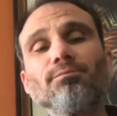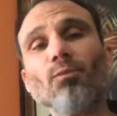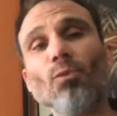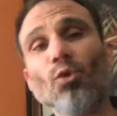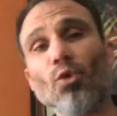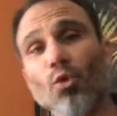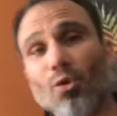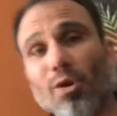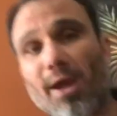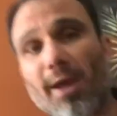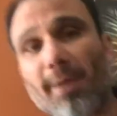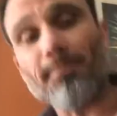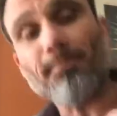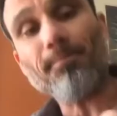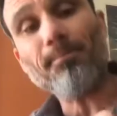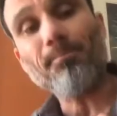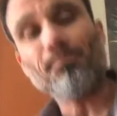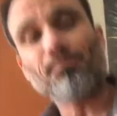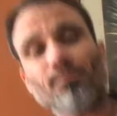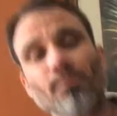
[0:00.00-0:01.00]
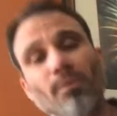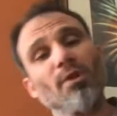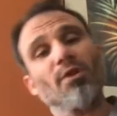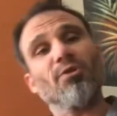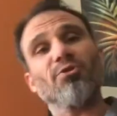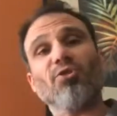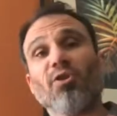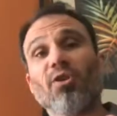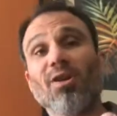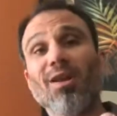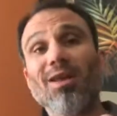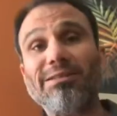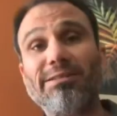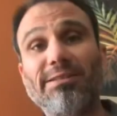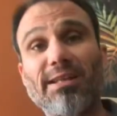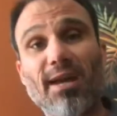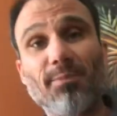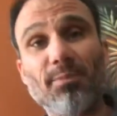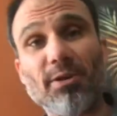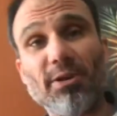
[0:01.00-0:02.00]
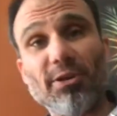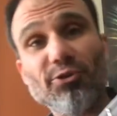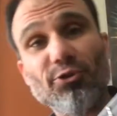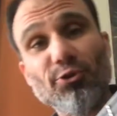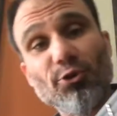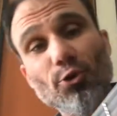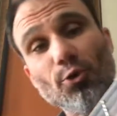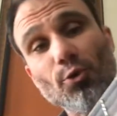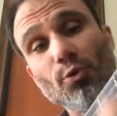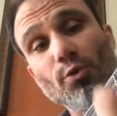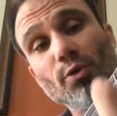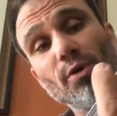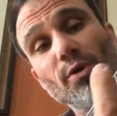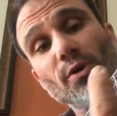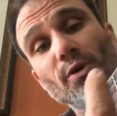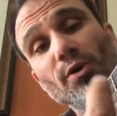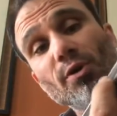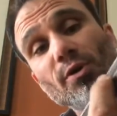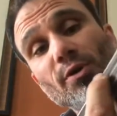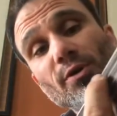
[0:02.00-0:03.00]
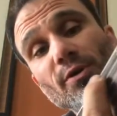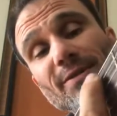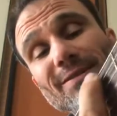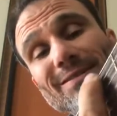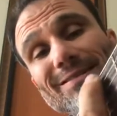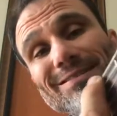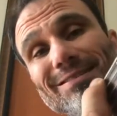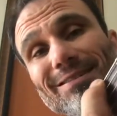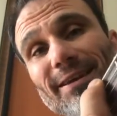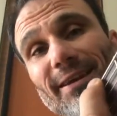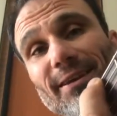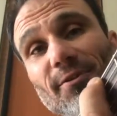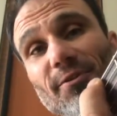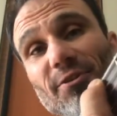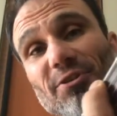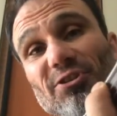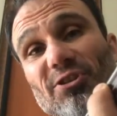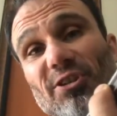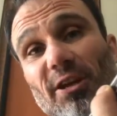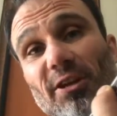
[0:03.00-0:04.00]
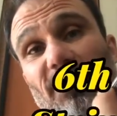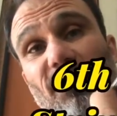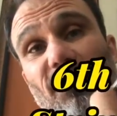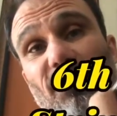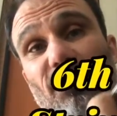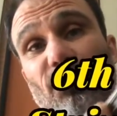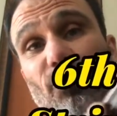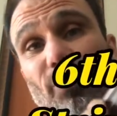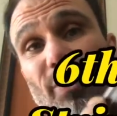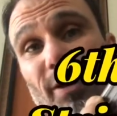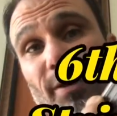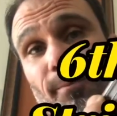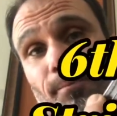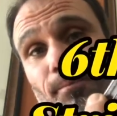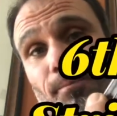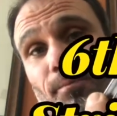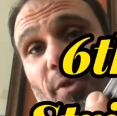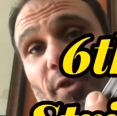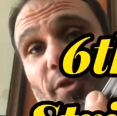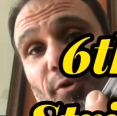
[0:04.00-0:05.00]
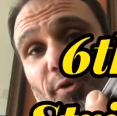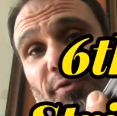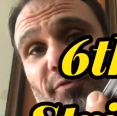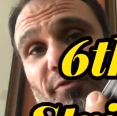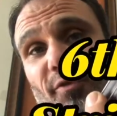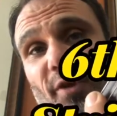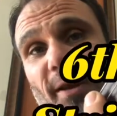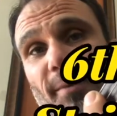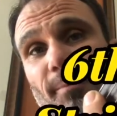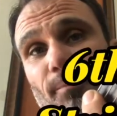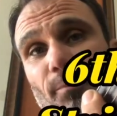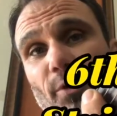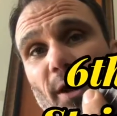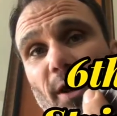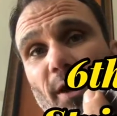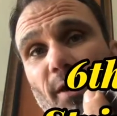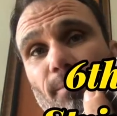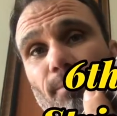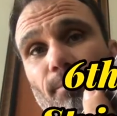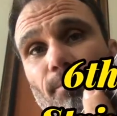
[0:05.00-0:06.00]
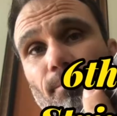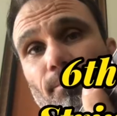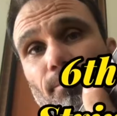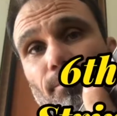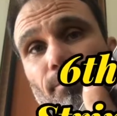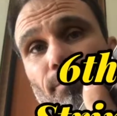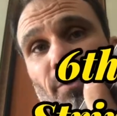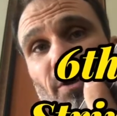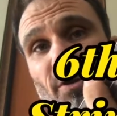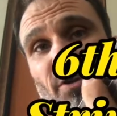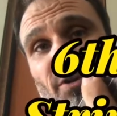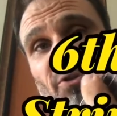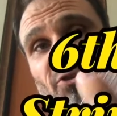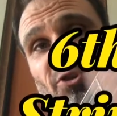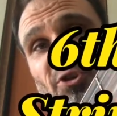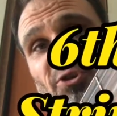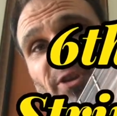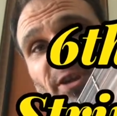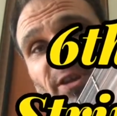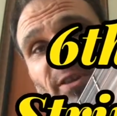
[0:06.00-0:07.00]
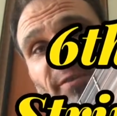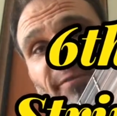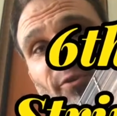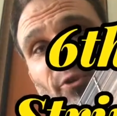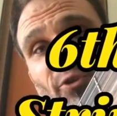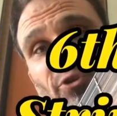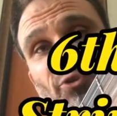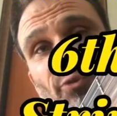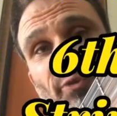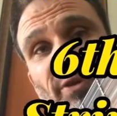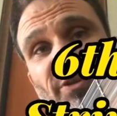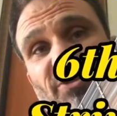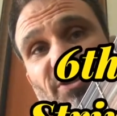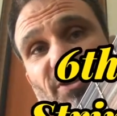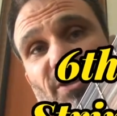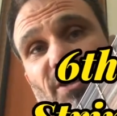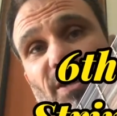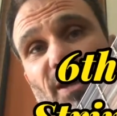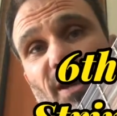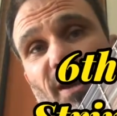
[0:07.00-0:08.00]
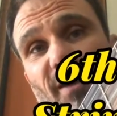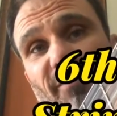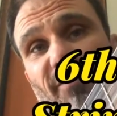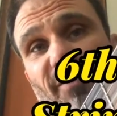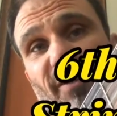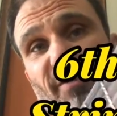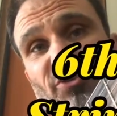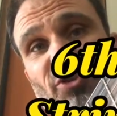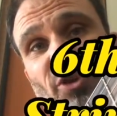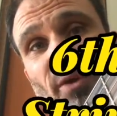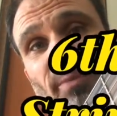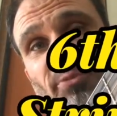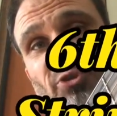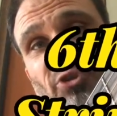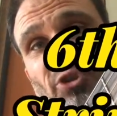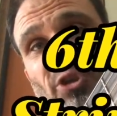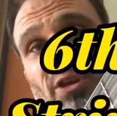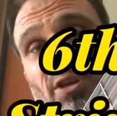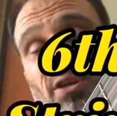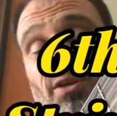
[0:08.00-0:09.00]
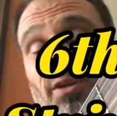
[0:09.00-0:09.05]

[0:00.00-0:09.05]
Okay, so the next step is to get on the 6th string, 3rd fret, okay? Just like the first string is E, F, F sharp, G,